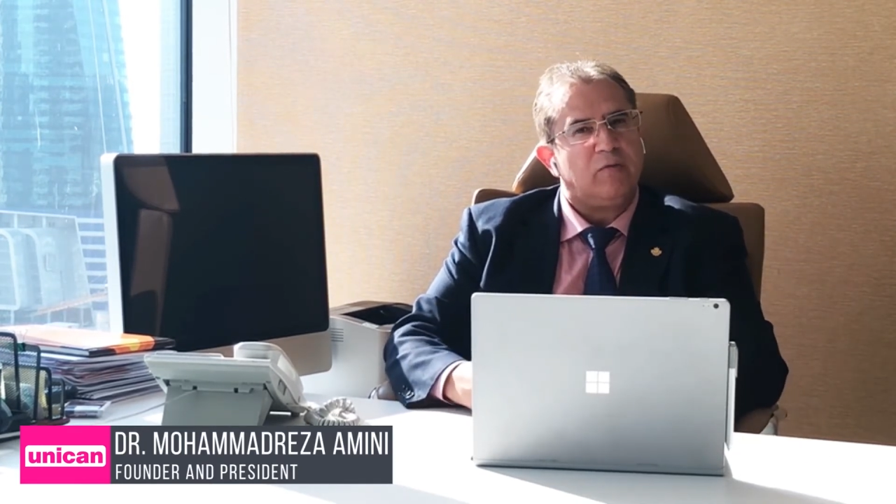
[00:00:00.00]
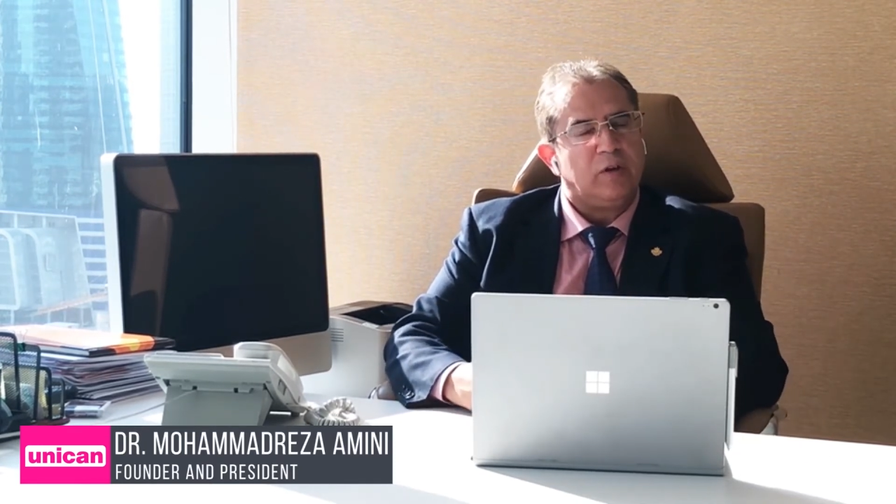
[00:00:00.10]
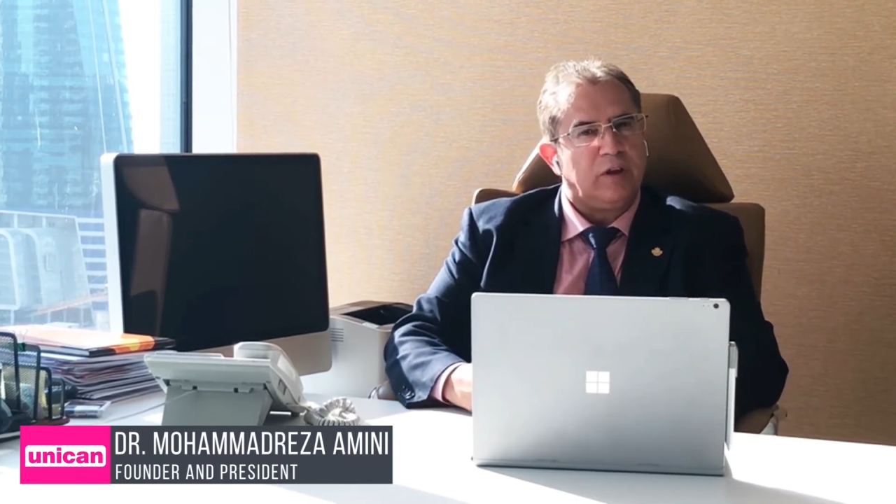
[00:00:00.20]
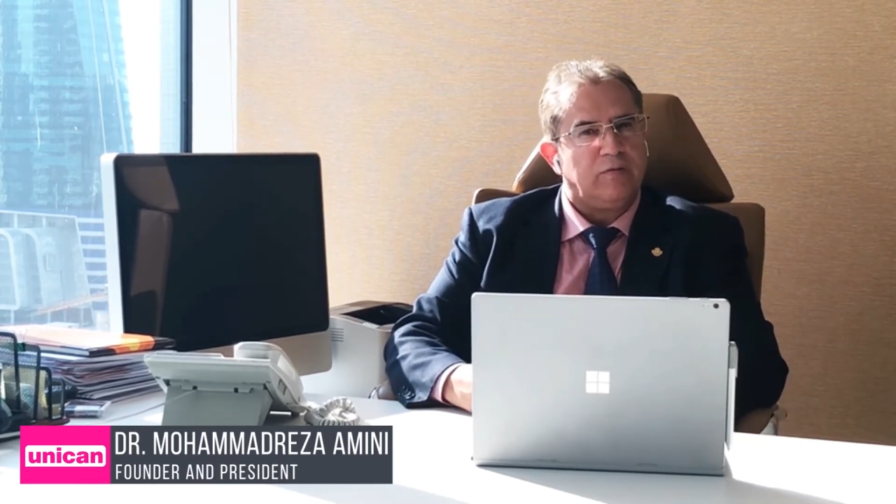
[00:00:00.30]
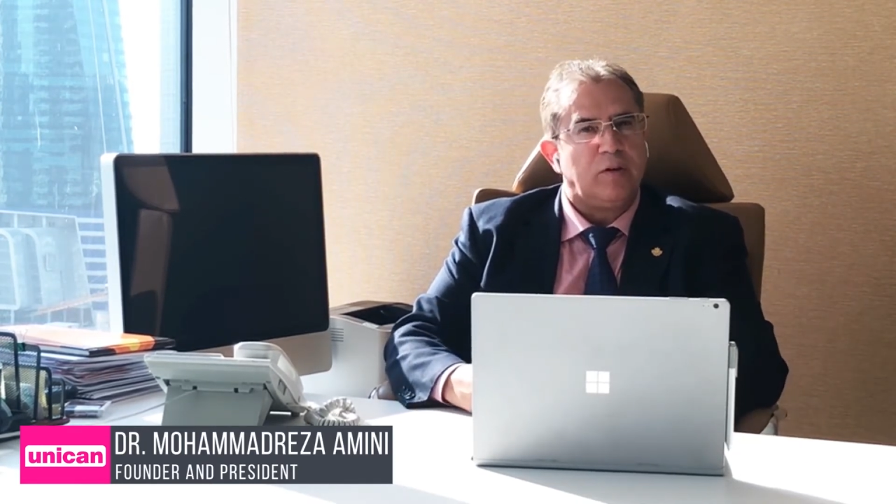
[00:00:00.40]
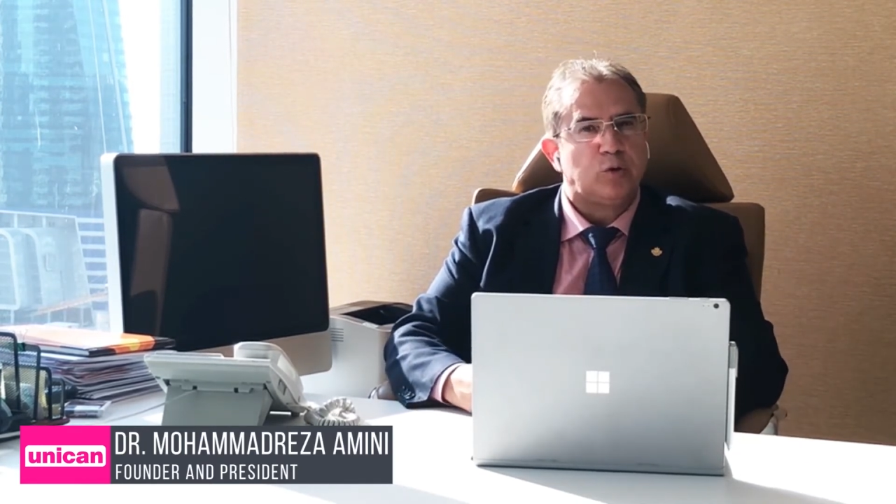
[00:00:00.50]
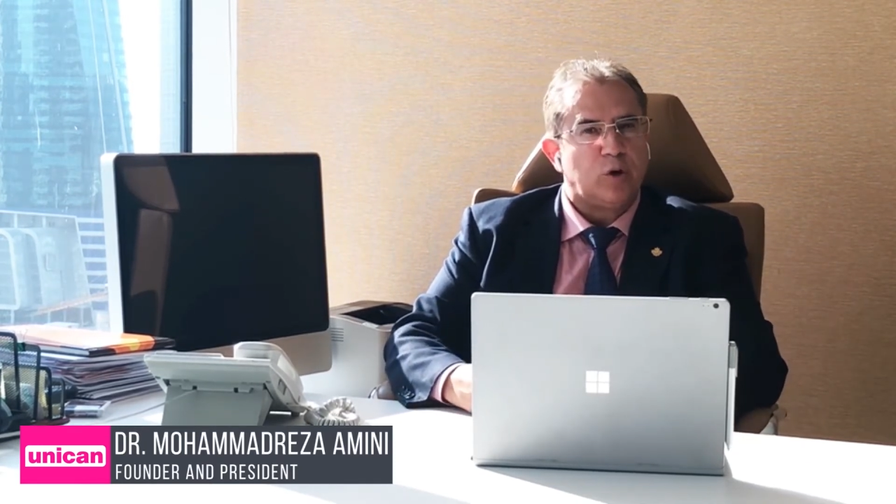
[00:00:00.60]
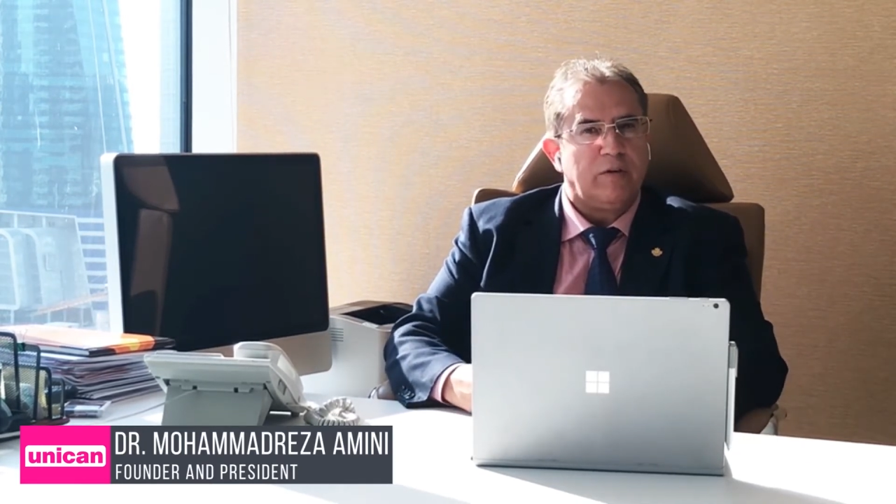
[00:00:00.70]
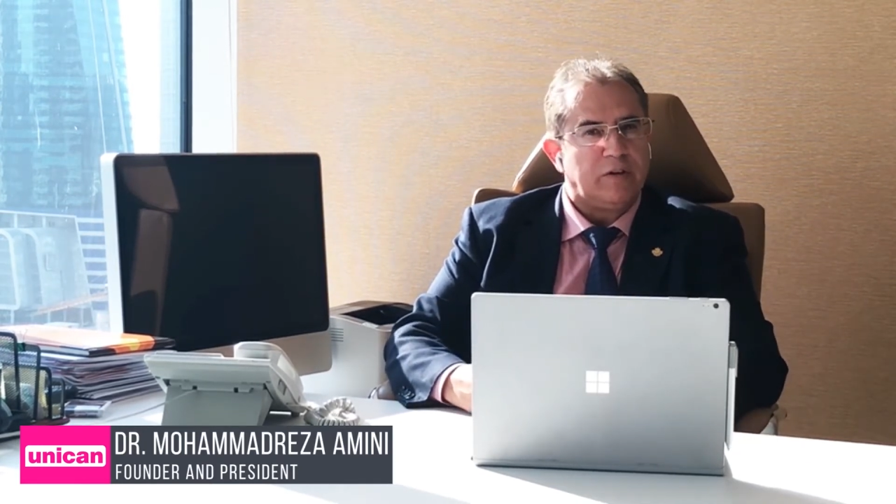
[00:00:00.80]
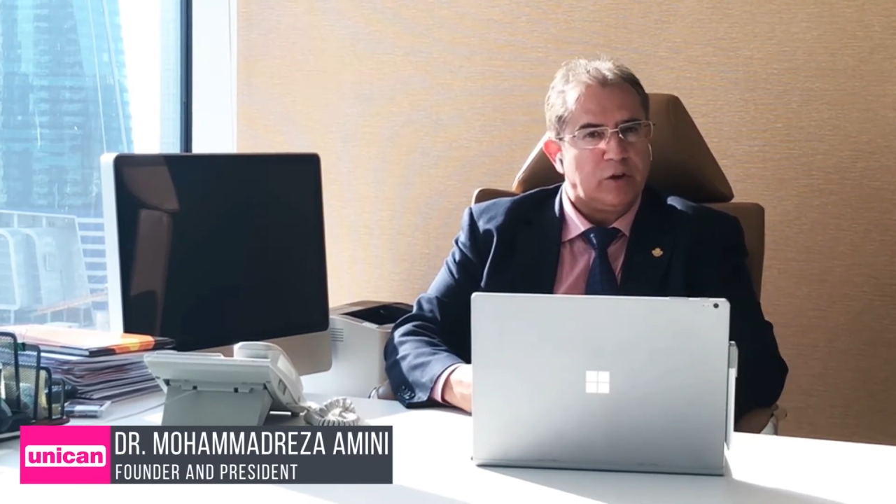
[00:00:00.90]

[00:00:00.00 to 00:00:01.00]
for the future of their